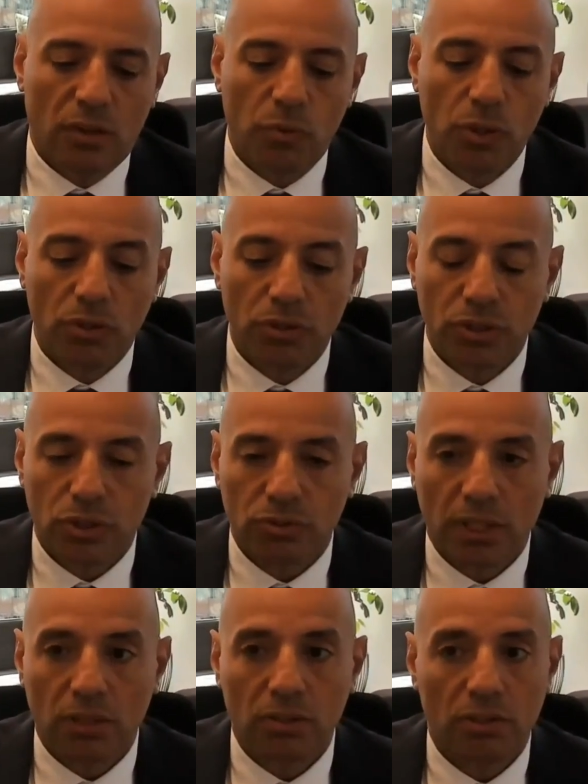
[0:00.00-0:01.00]
We also
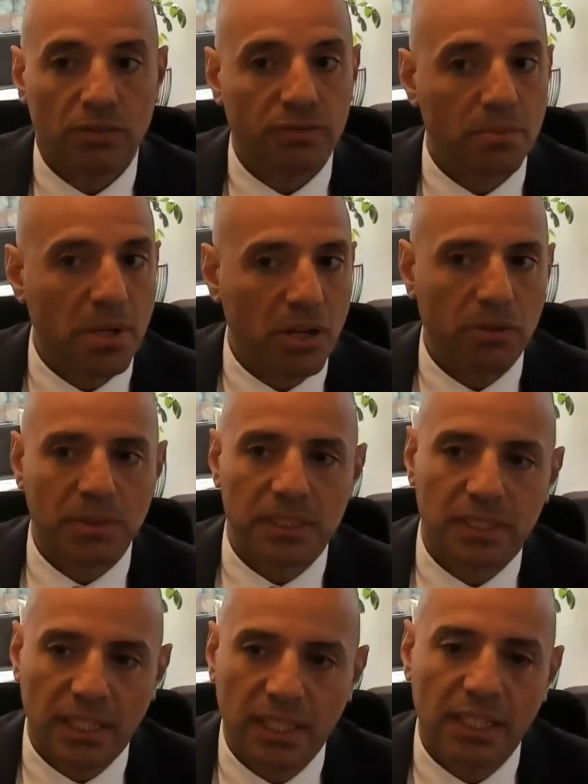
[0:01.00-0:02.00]
try to learn from our
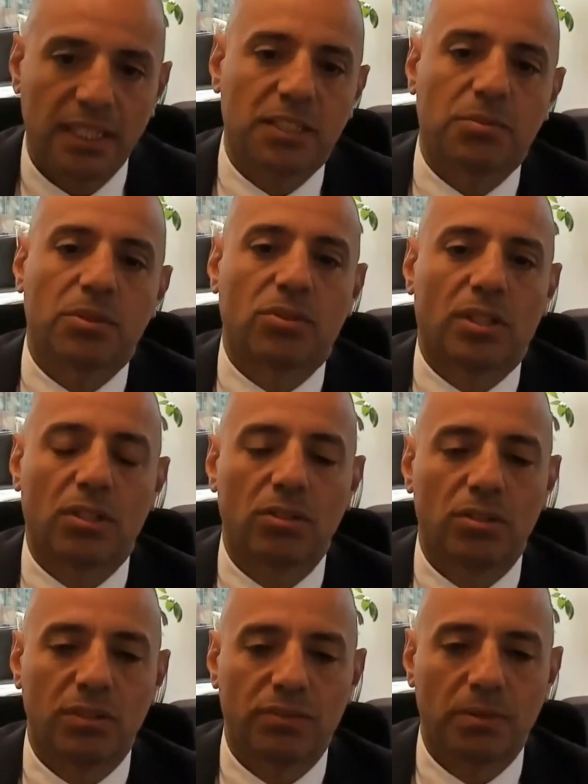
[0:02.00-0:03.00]
mistakes. We try to
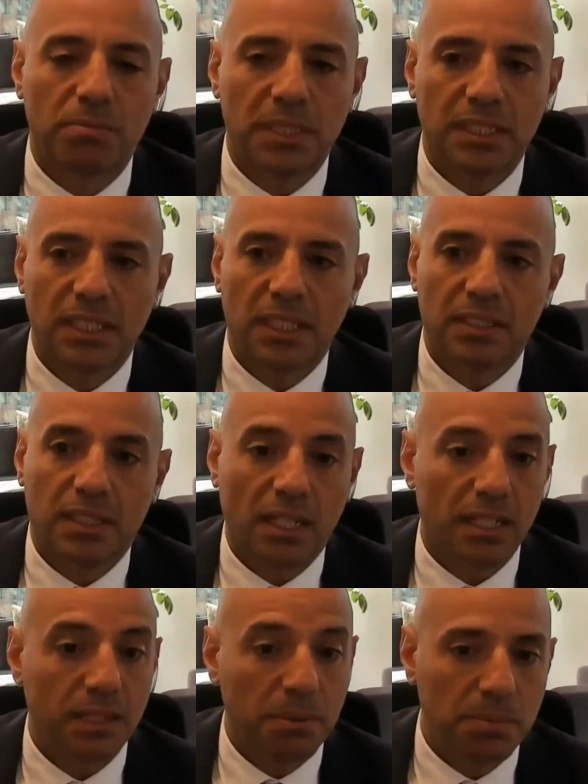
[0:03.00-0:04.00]
learn from mistakes that
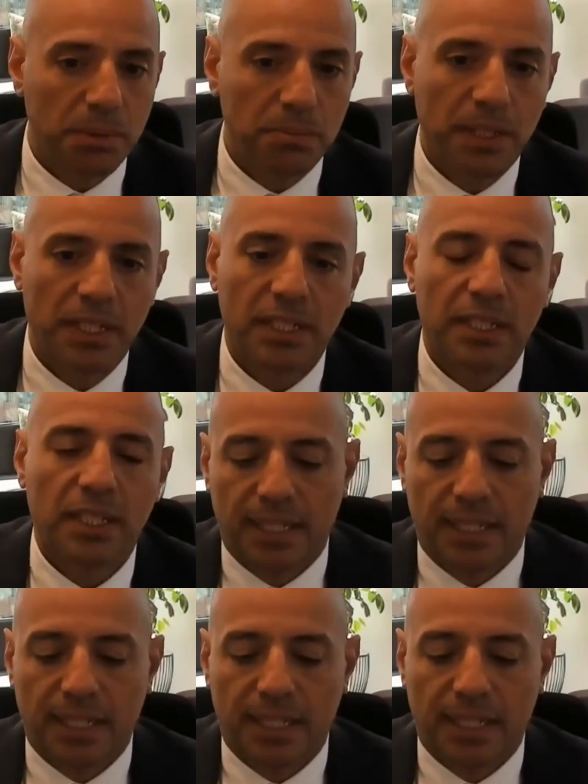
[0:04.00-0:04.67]
other people make.